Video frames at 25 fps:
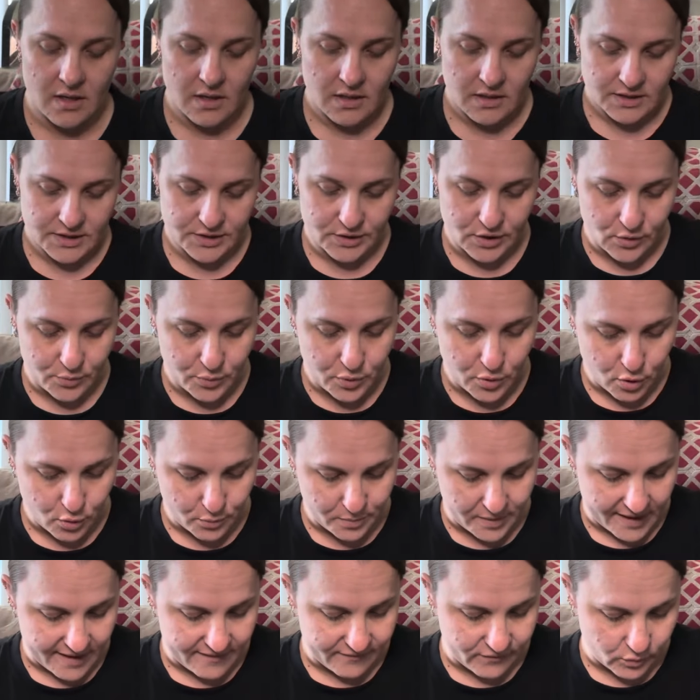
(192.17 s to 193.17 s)
So I hope
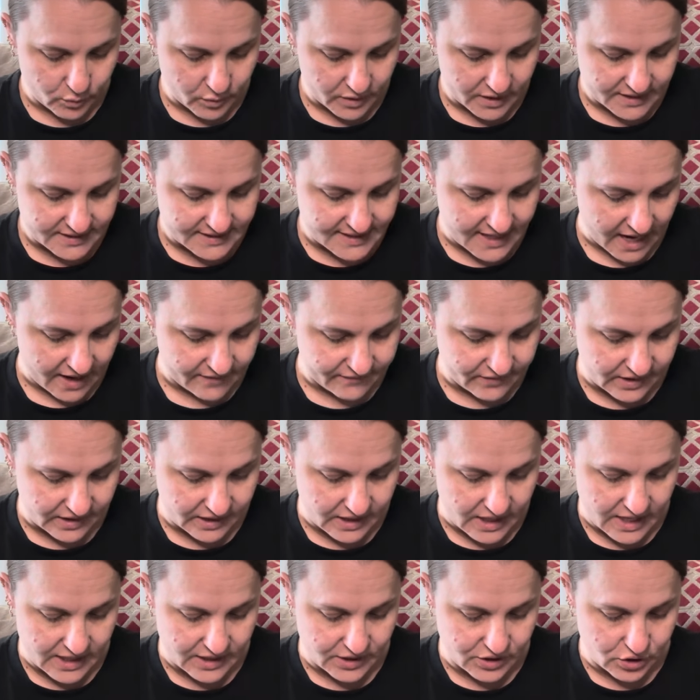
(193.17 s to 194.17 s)
everyone is having
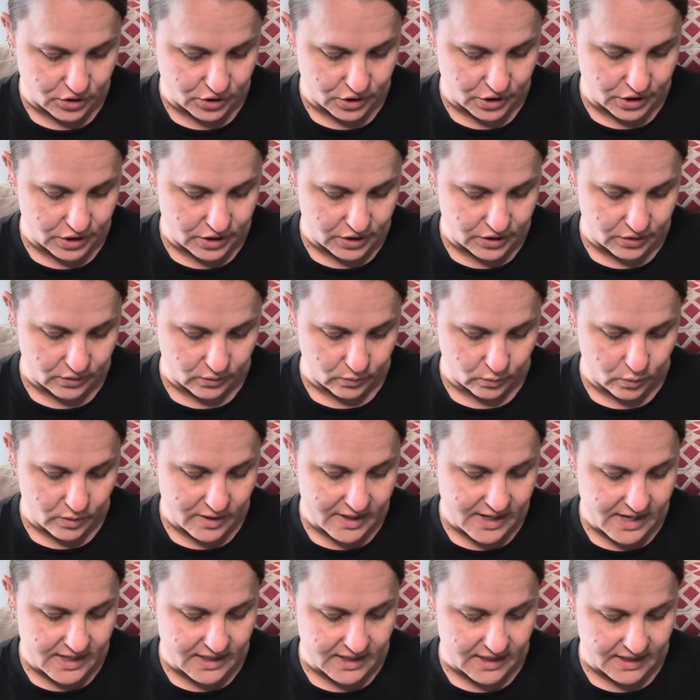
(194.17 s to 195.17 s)
a good
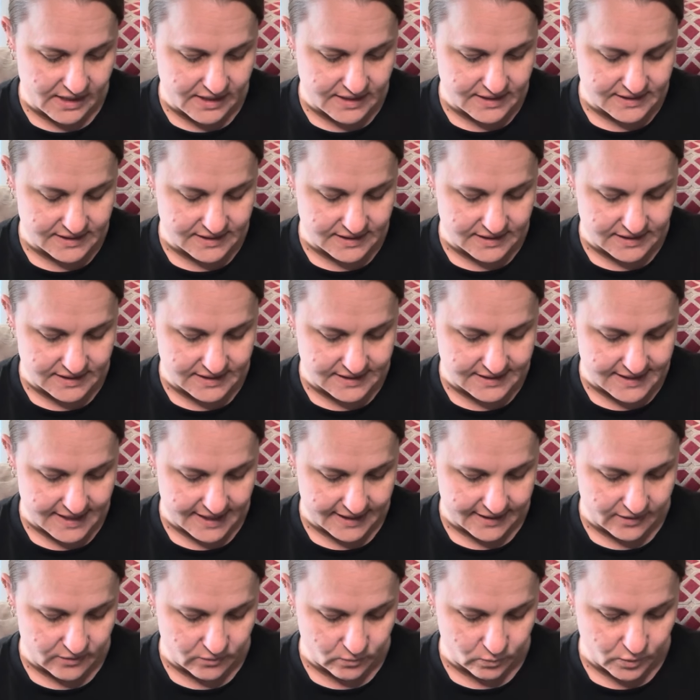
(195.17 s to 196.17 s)
week. It is the
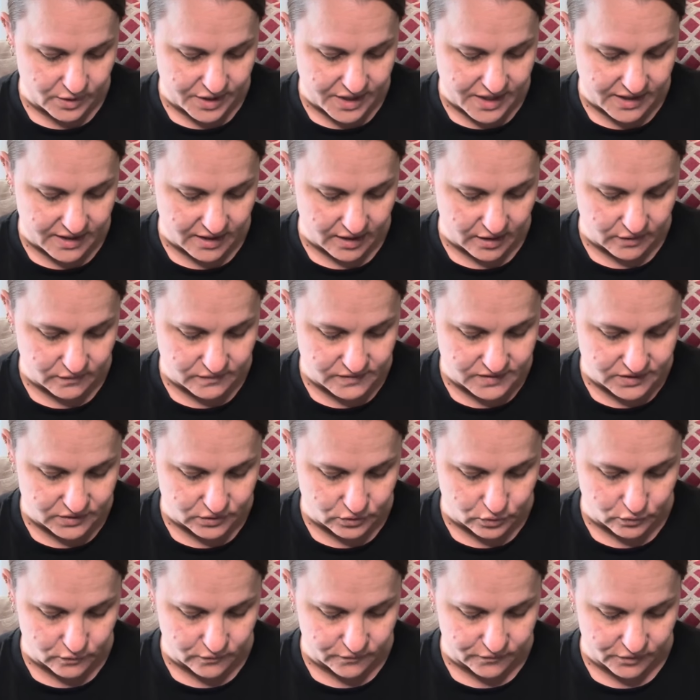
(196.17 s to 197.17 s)
second week of
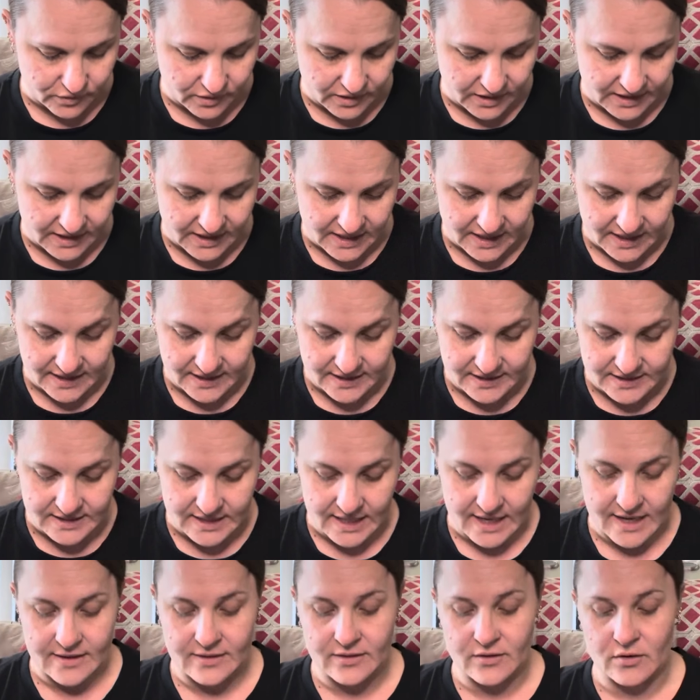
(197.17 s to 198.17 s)
school for the kids
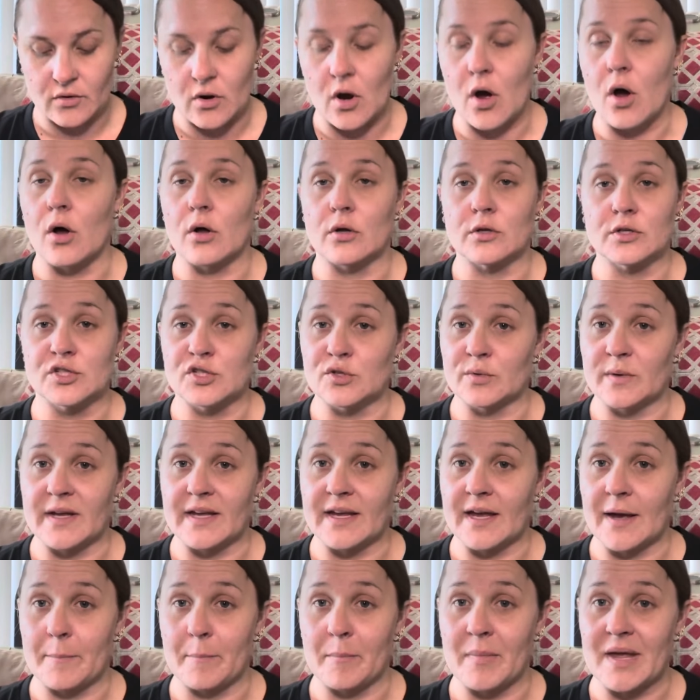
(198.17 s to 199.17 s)
and they're all
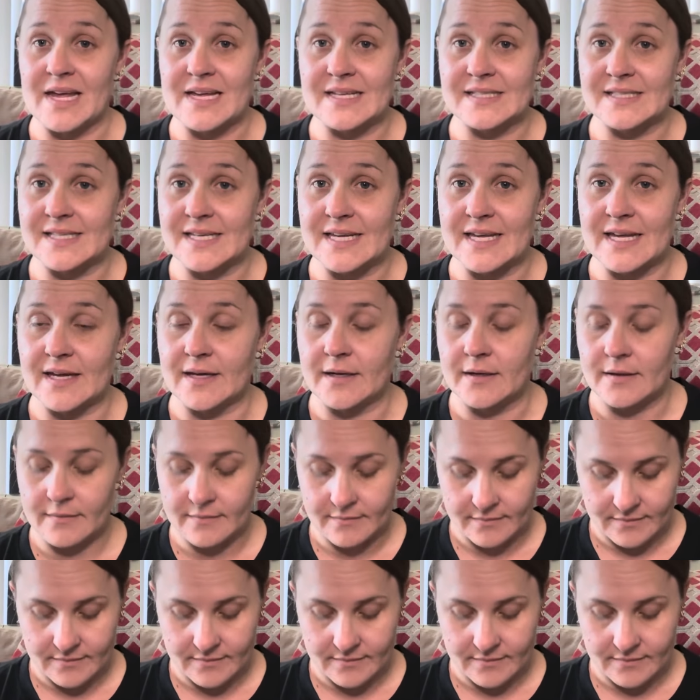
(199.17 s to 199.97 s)
doing amazing.